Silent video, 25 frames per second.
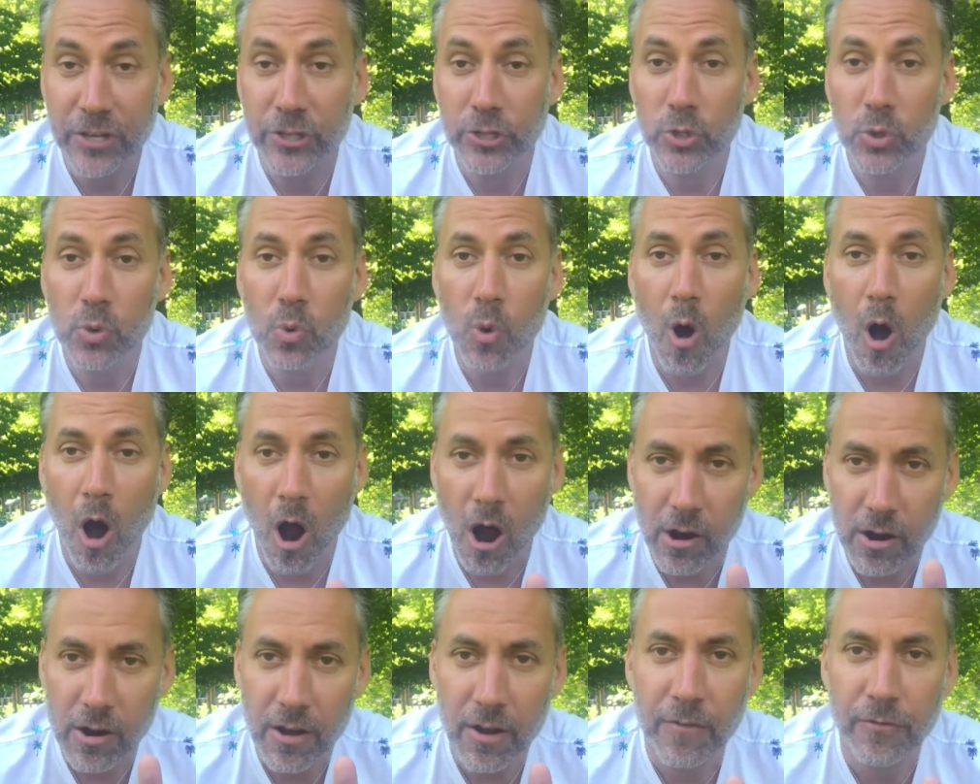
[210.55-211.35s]
you
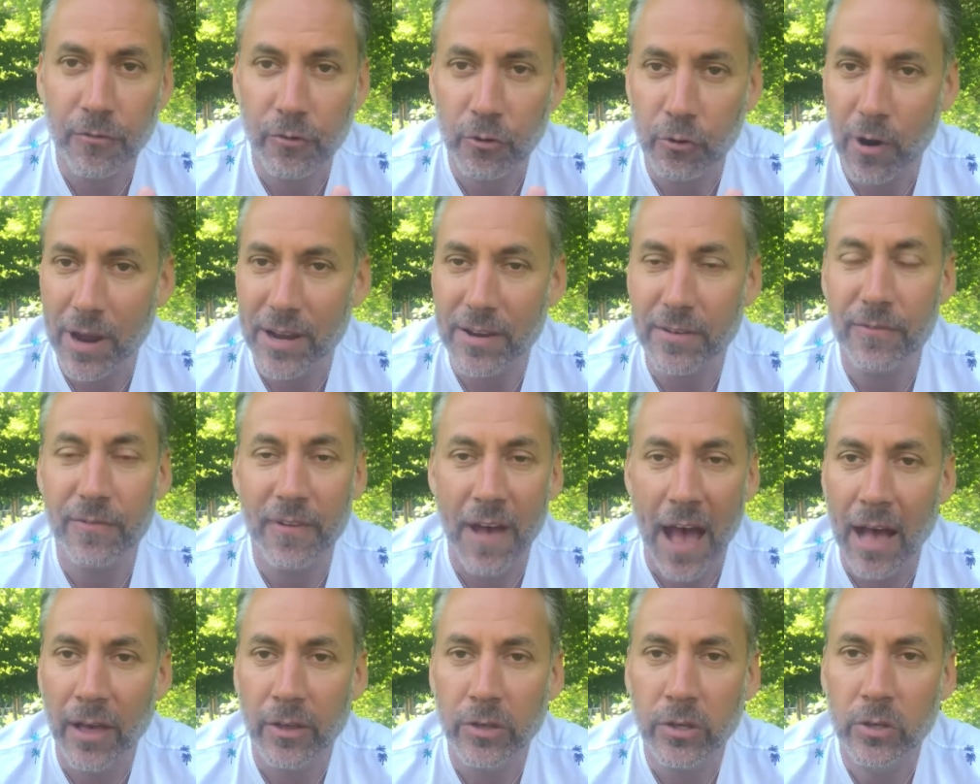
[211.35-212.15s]
are of great
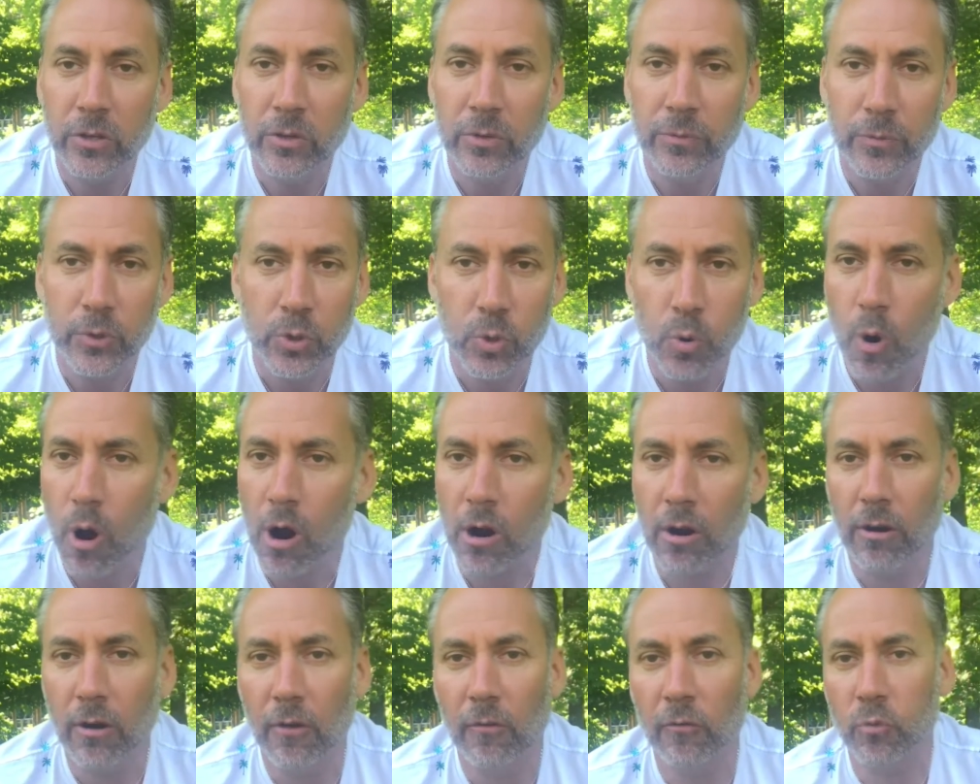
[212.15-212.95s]
value, you
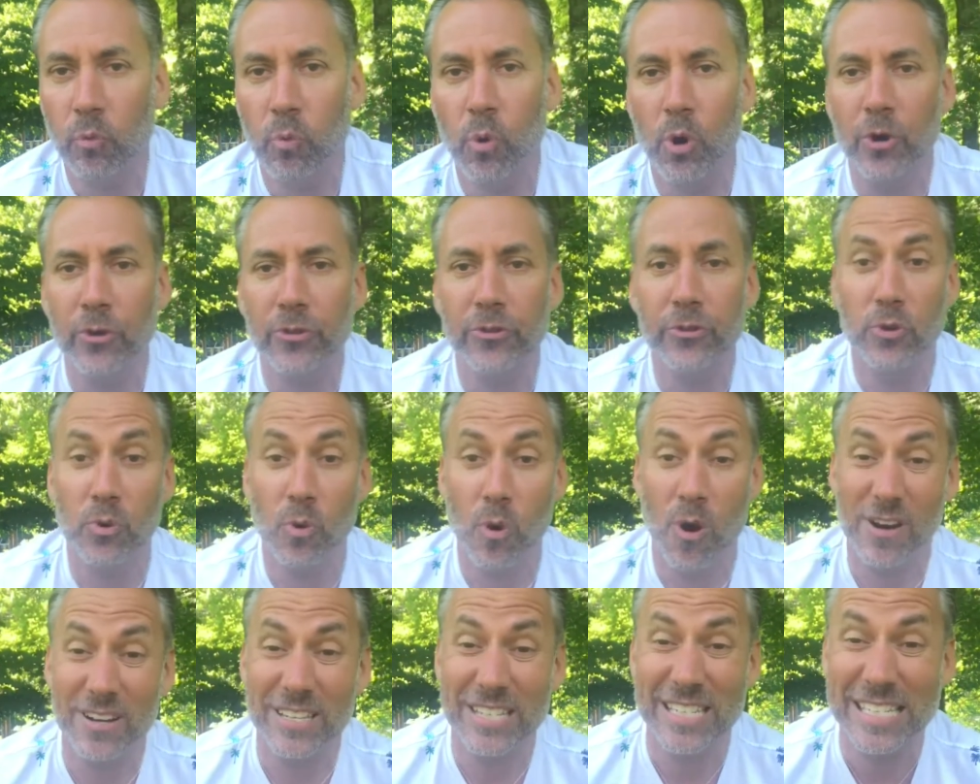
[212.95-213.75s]
are of worth, you
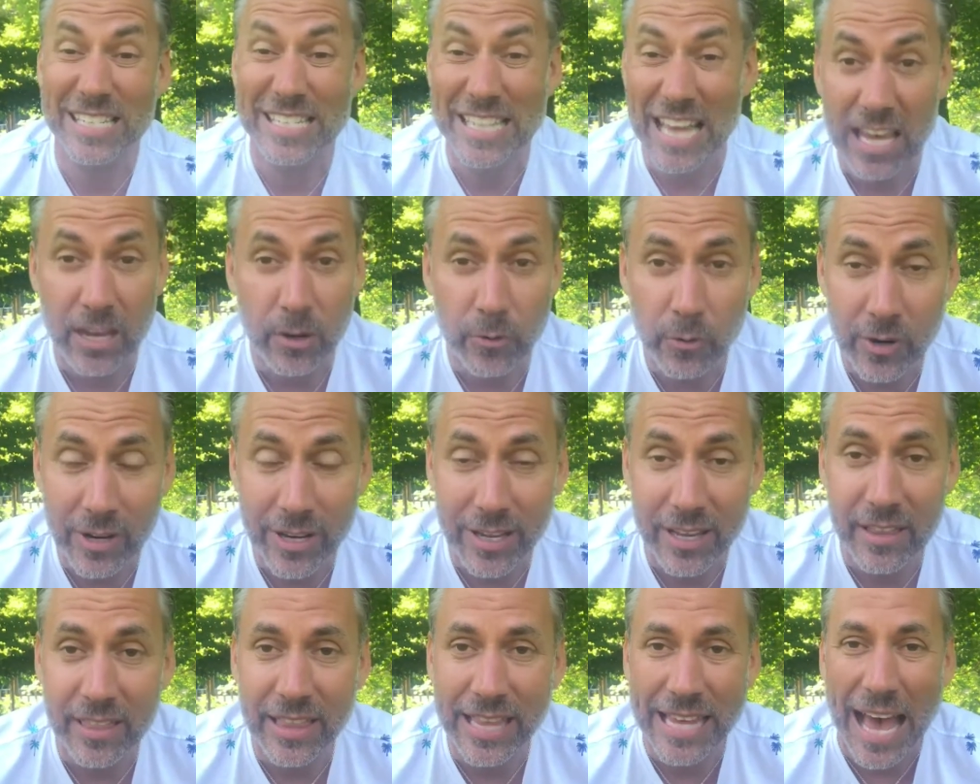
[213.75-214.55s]
are sacred
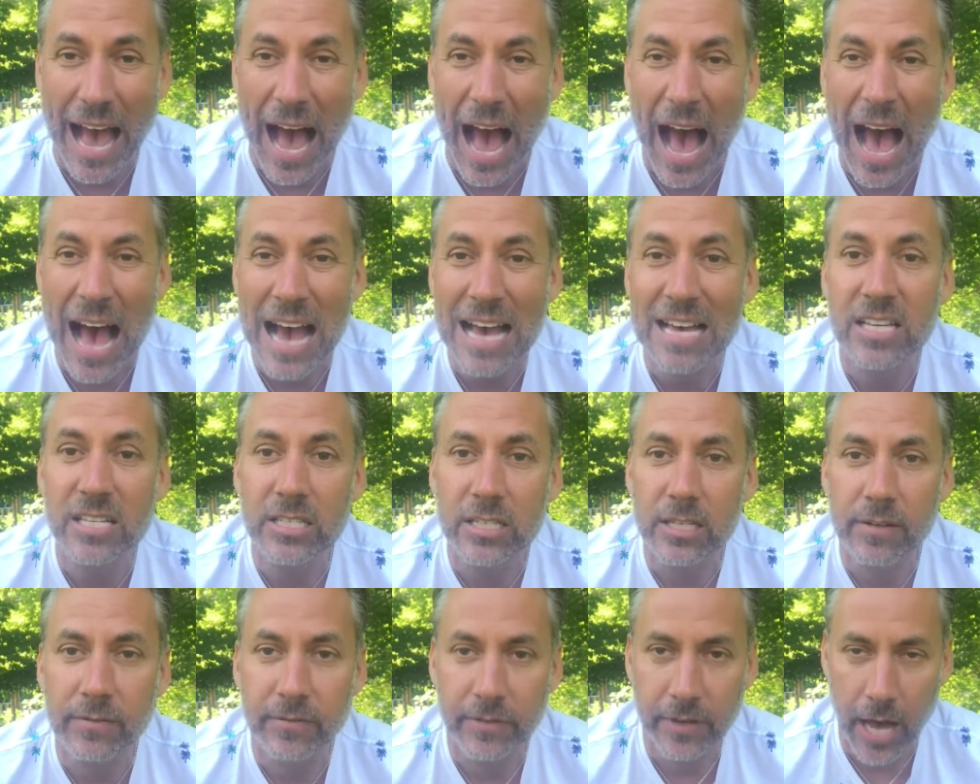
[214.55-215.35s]
in the
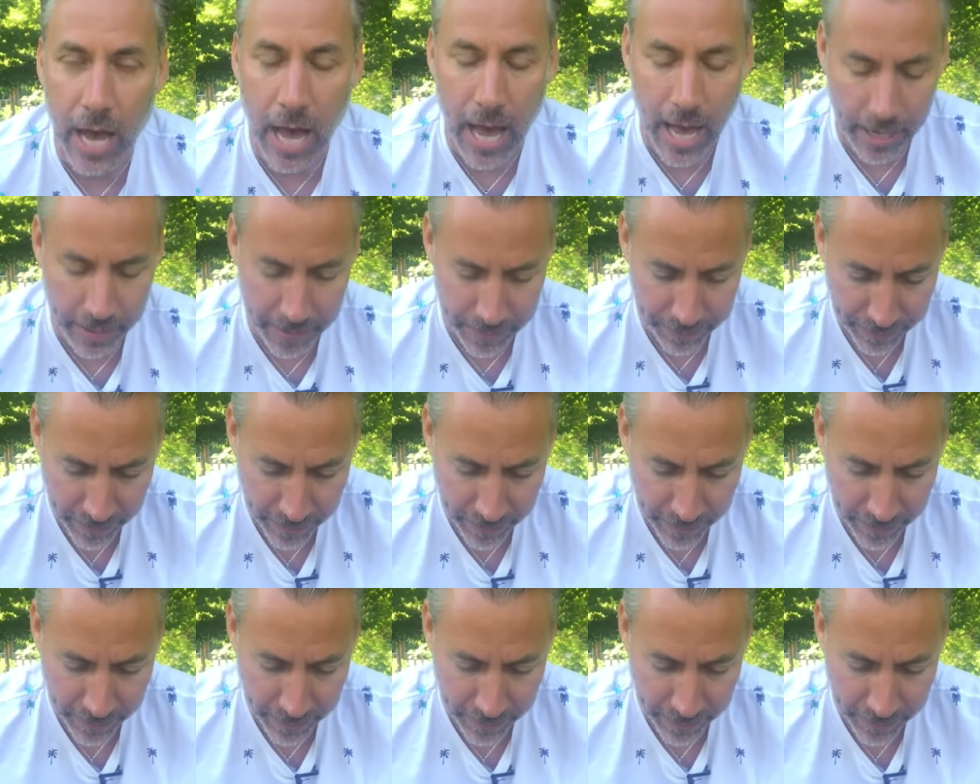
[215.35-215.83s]
eyes of God.